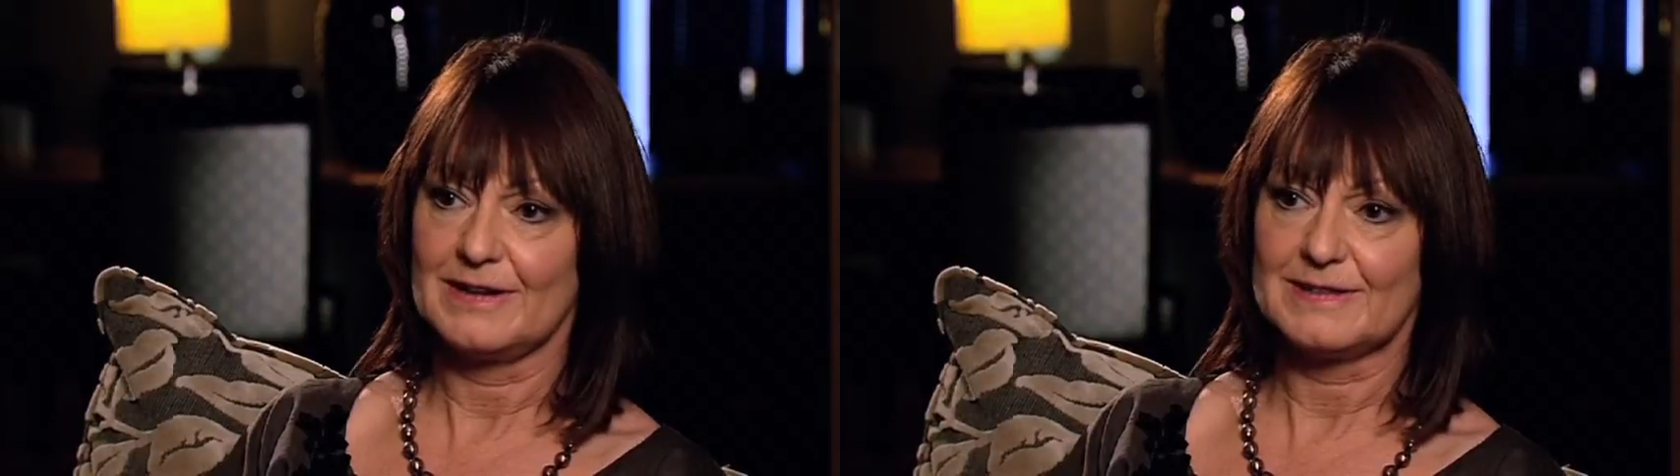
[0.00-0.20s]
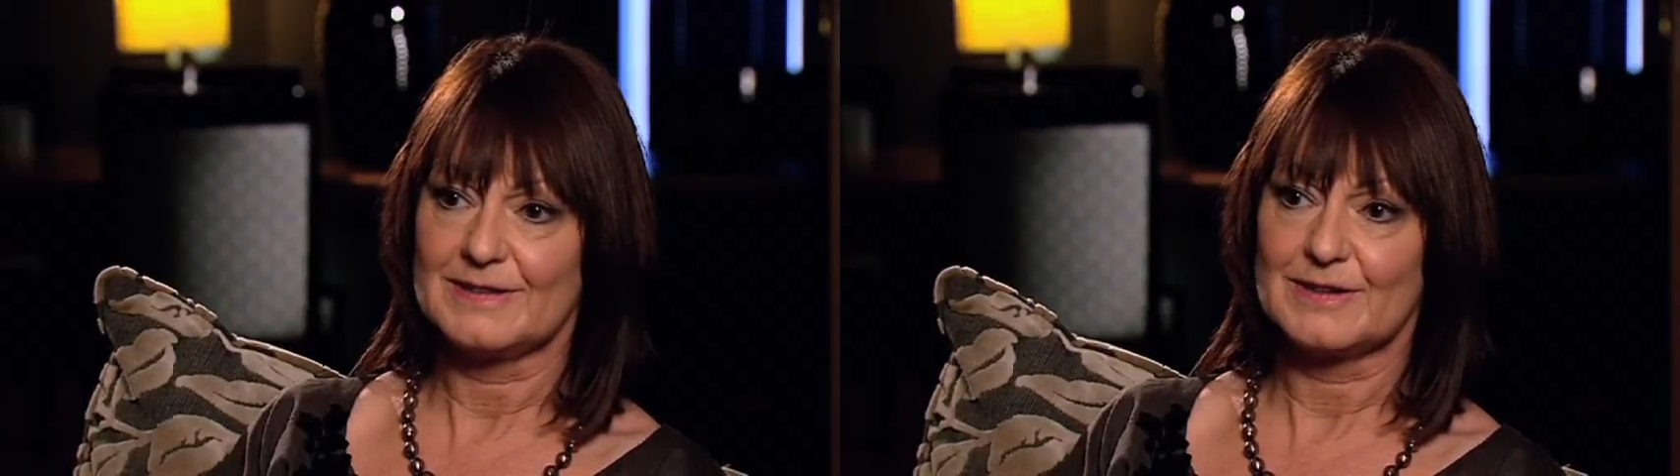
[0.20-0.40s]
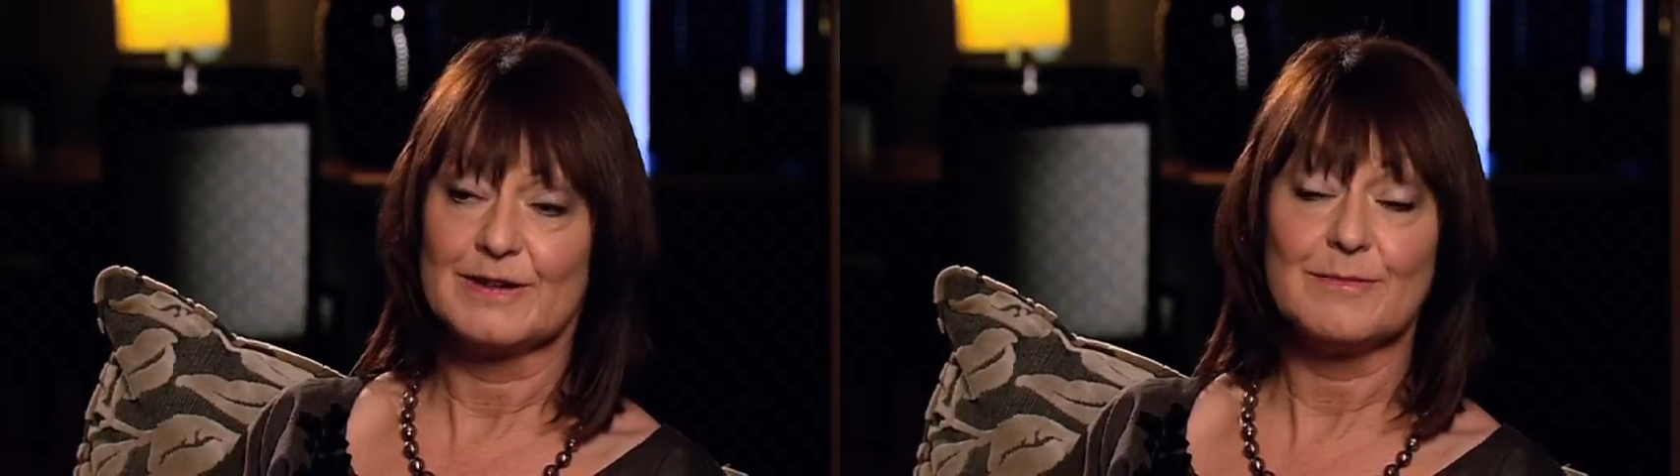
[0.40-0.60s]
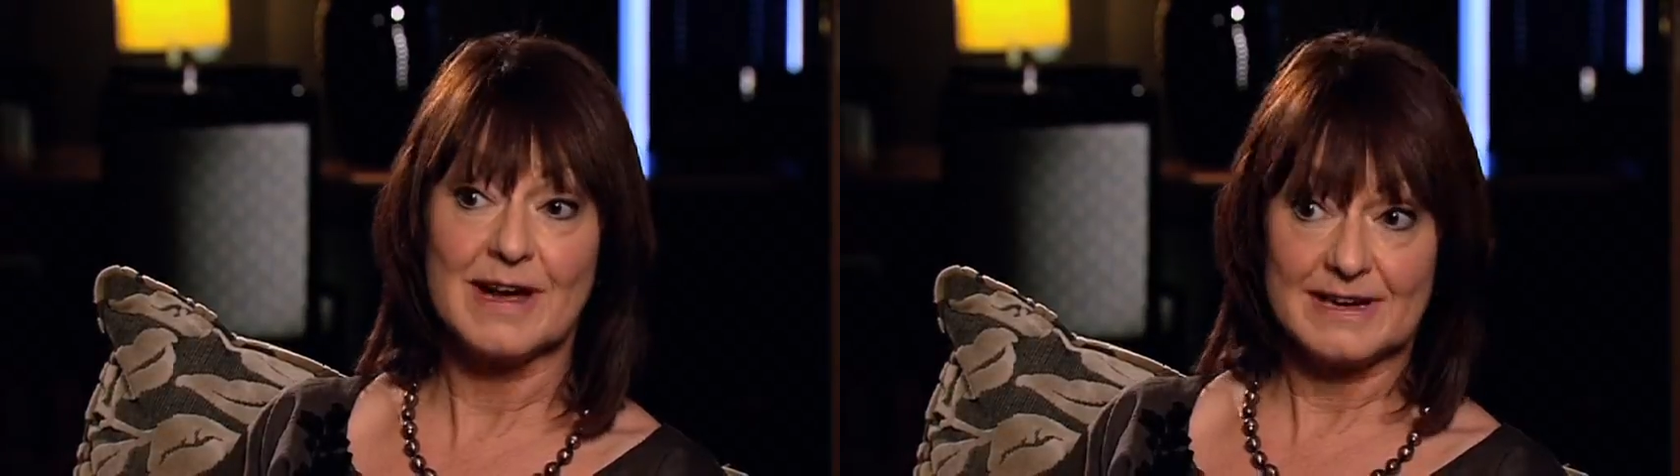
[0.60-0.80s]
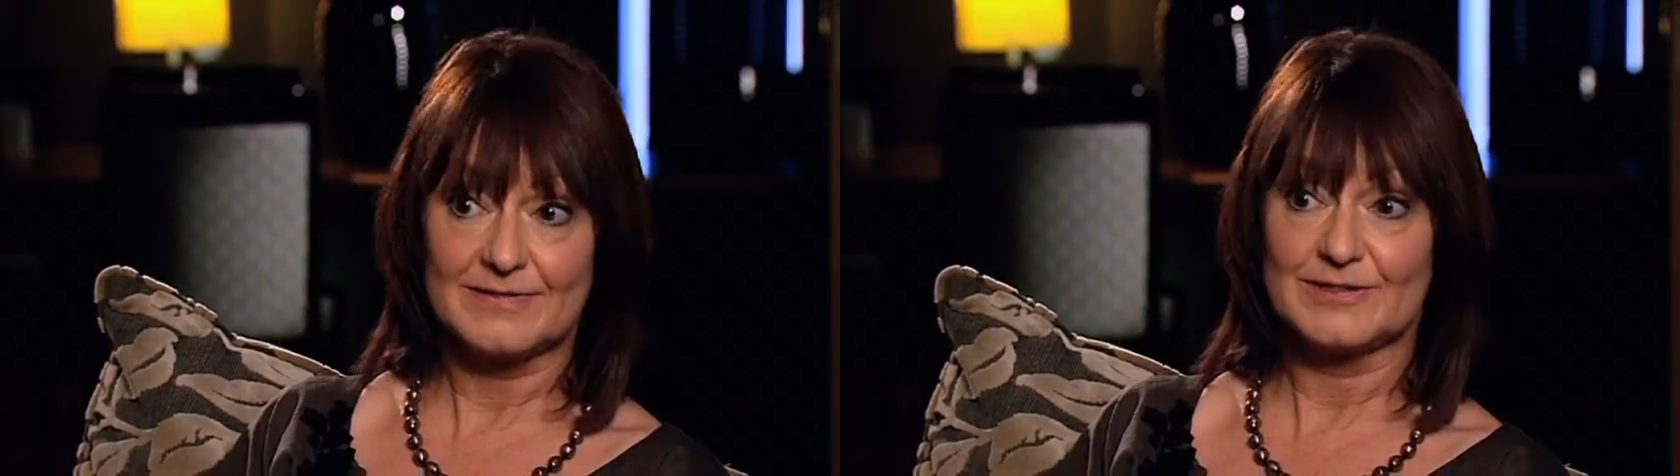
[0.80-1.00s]
I certainly
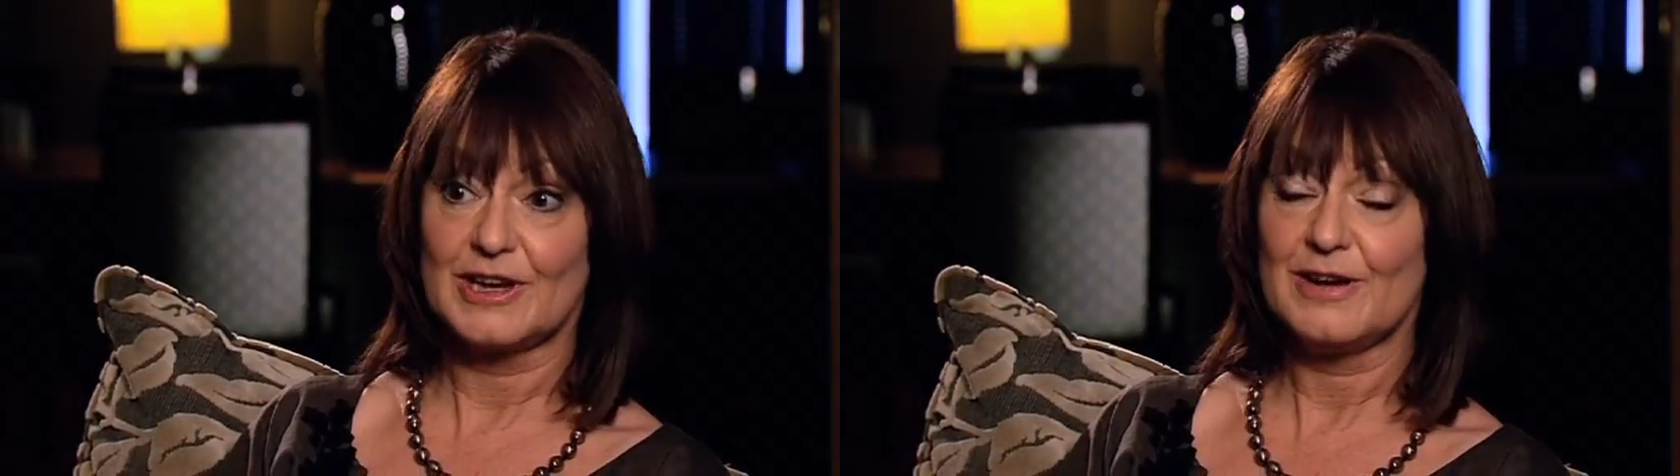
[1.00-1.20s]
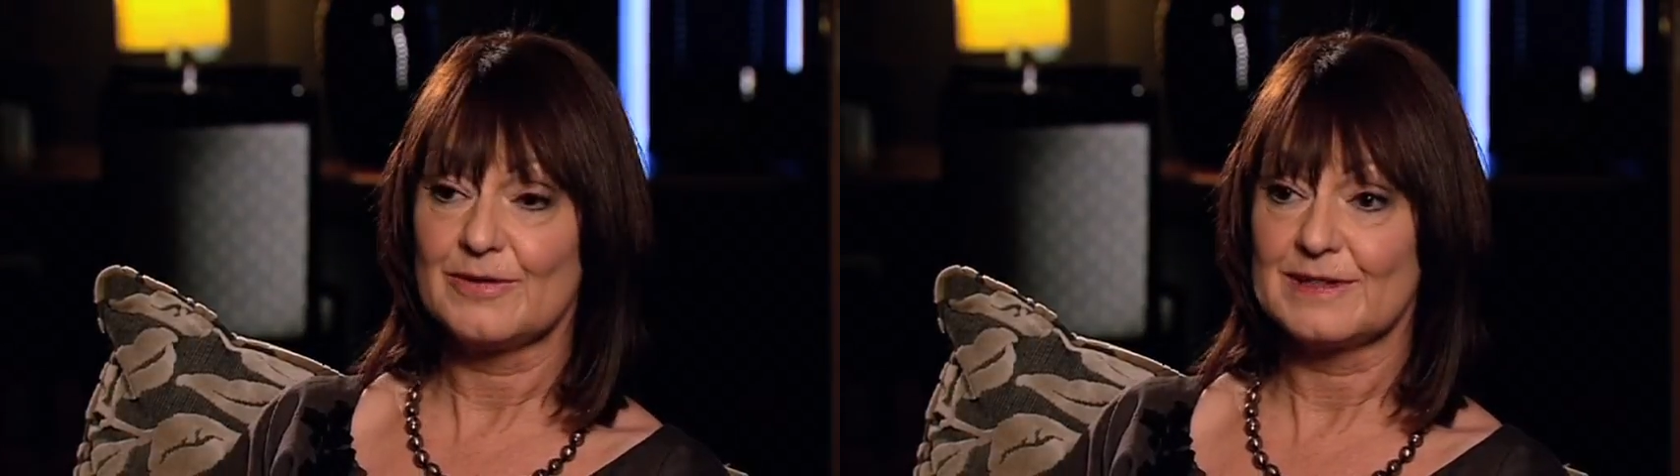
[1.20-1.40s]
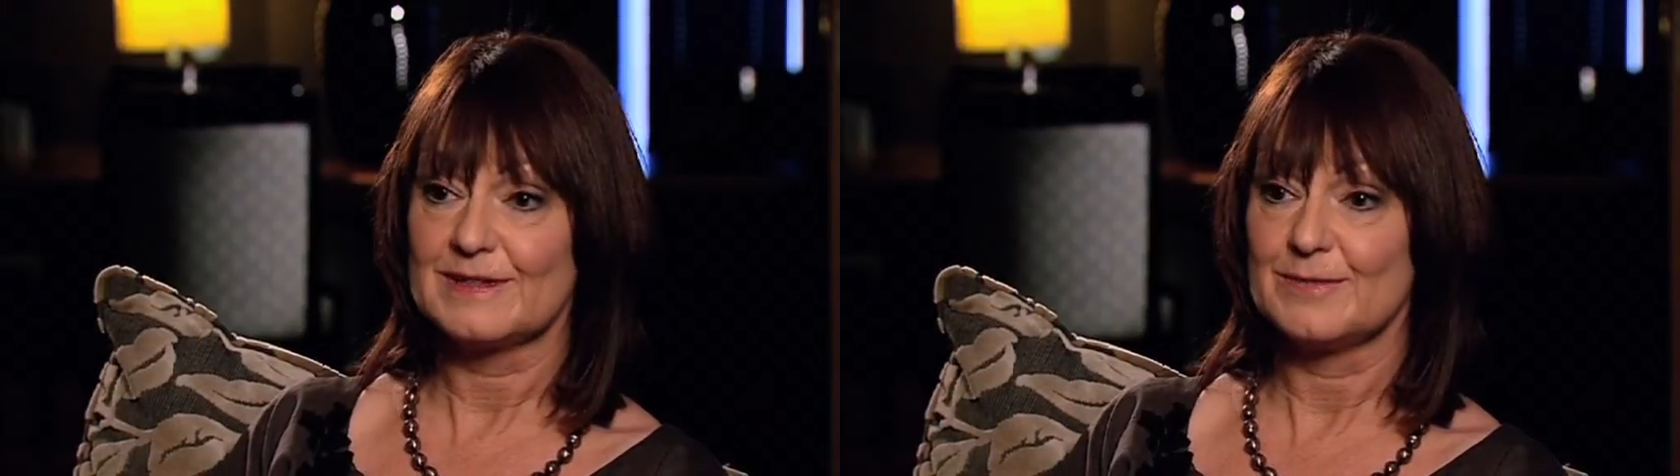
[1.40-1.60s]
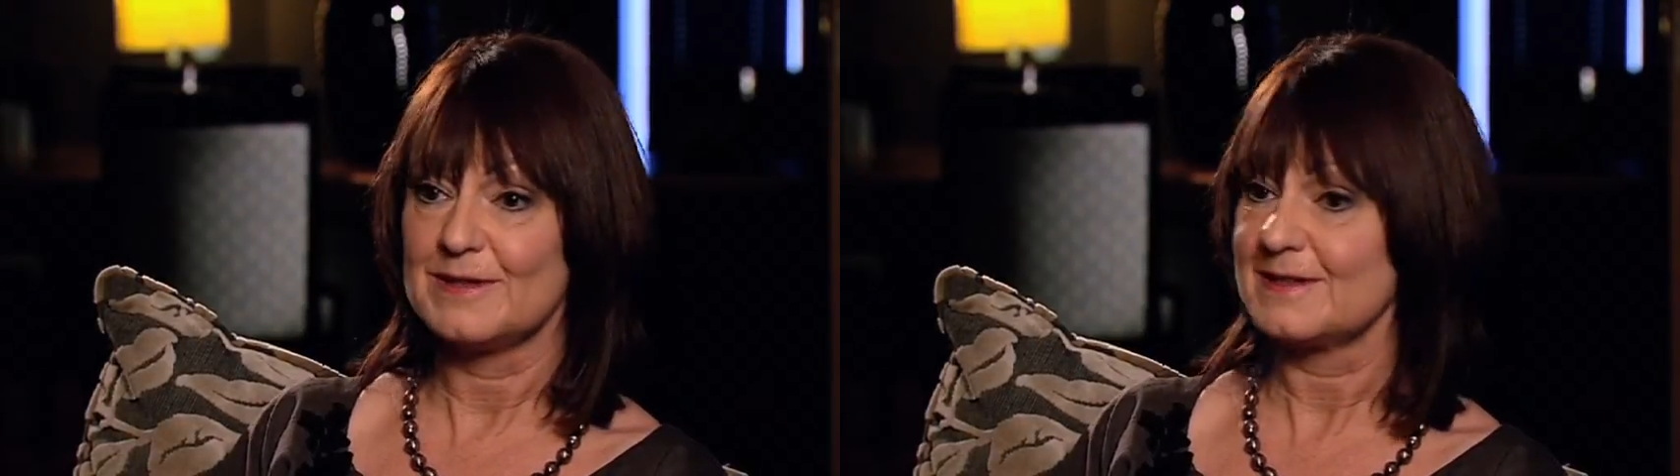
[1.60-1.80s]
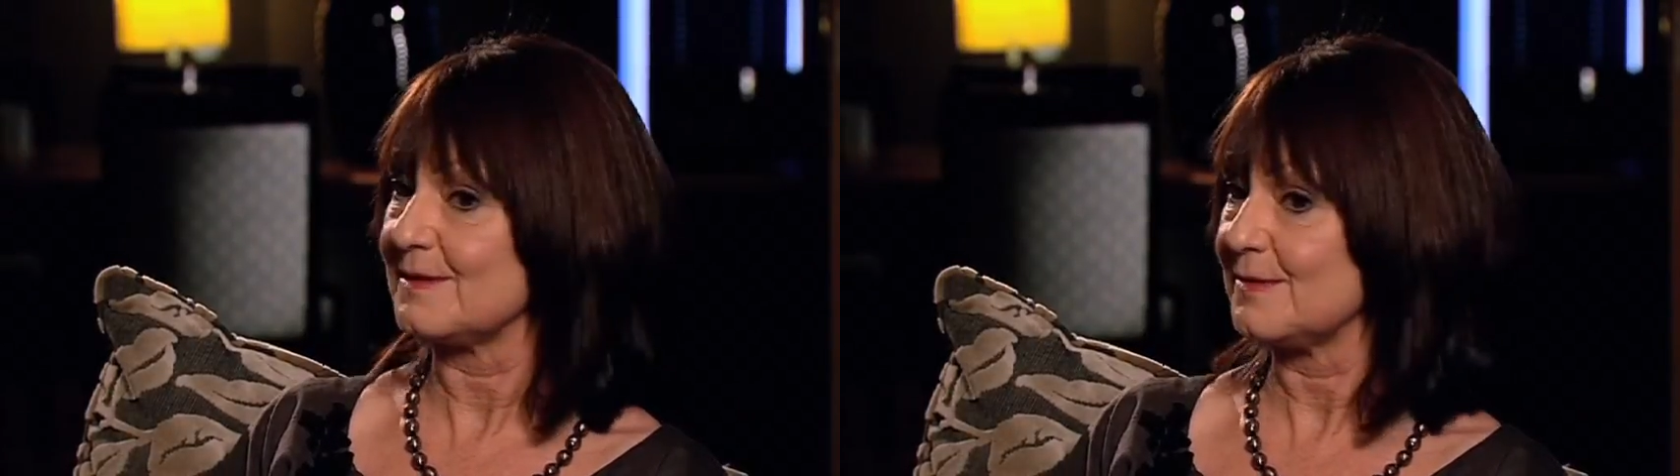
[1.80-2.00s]
might have shareholders in the
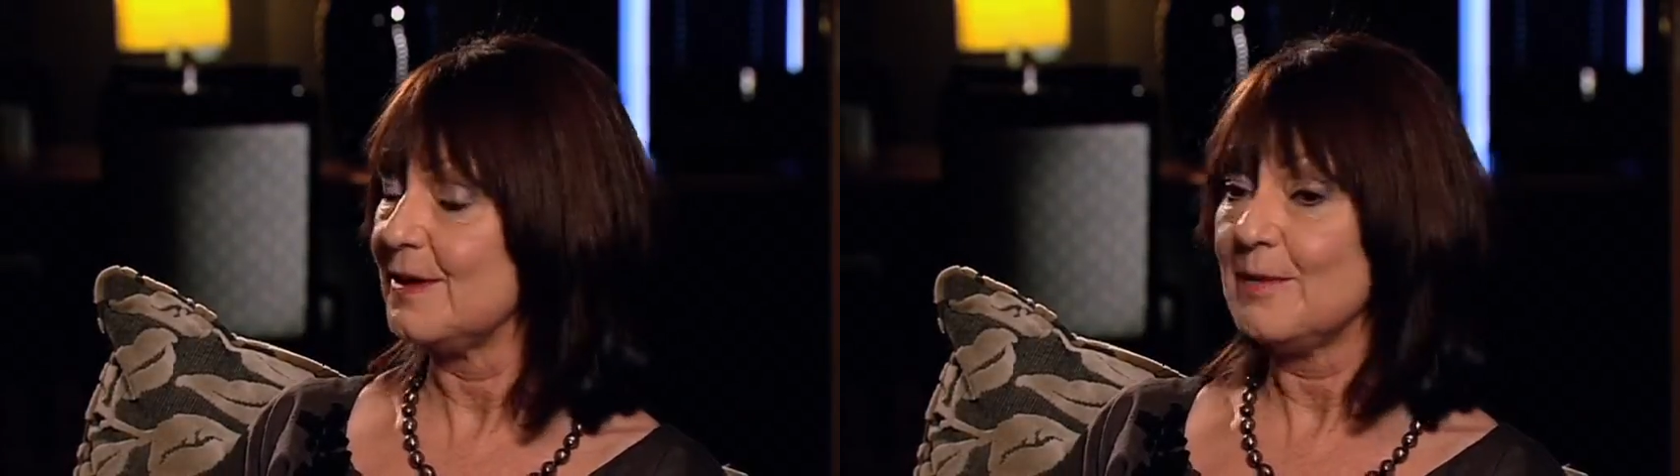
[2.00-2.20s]
business,